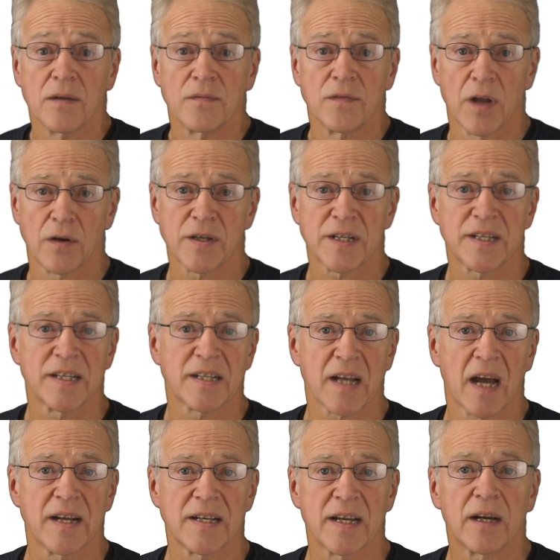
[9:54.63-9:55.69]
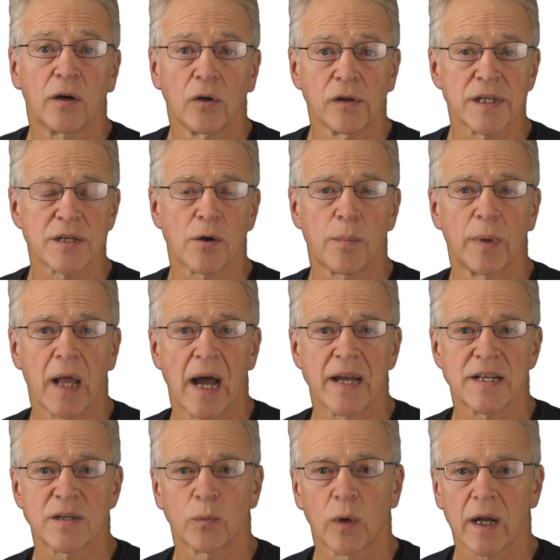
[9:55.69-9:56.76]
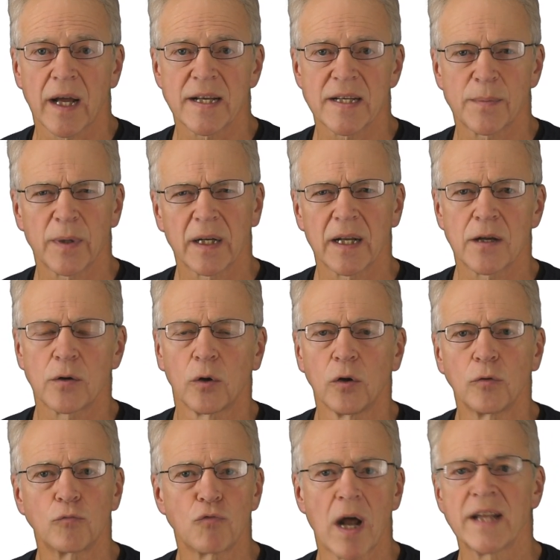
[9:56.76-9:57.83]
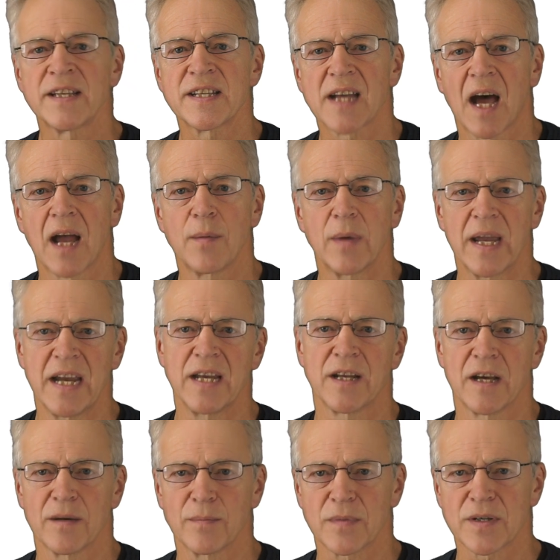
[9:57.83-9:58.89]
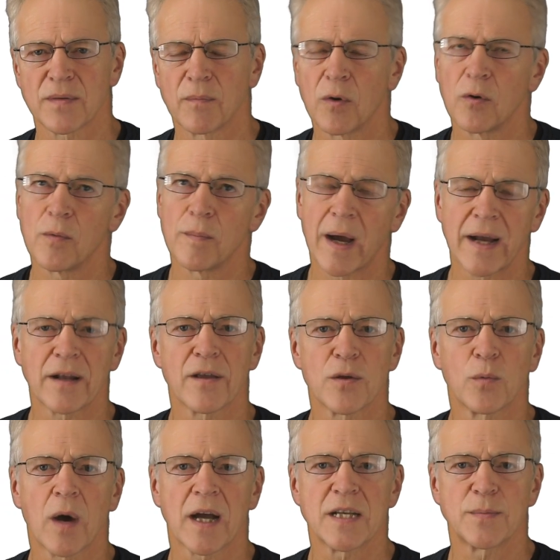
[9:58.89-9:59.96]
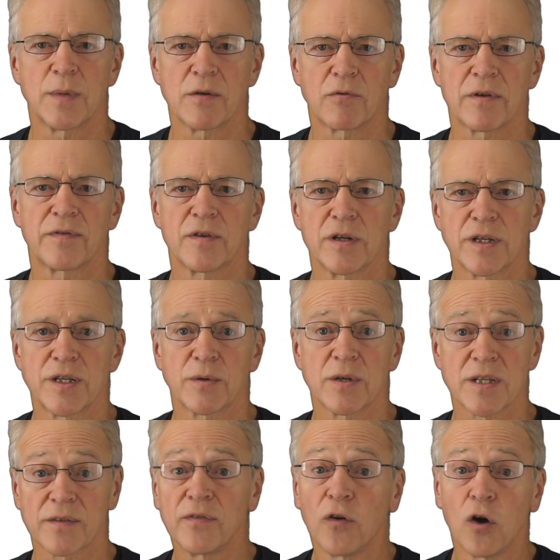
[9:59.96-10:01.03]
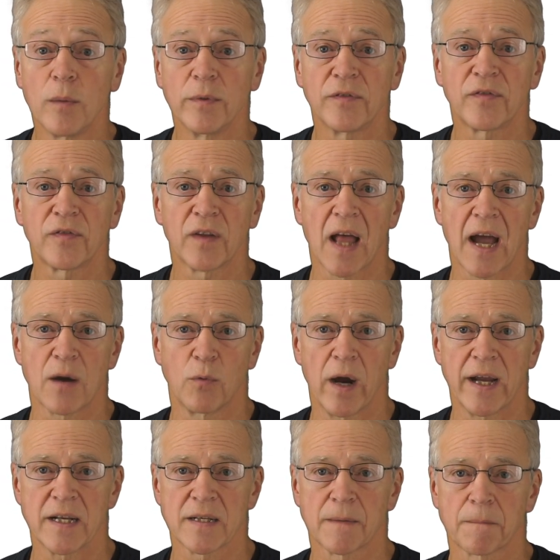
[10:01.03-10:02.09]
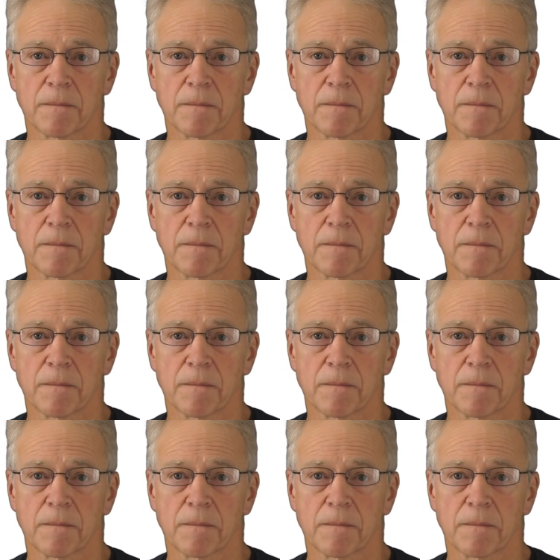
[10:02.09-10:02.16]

Notice this idea also applies to what I typically call runtime enums, or might otherwise be referred to as a form of flyweight.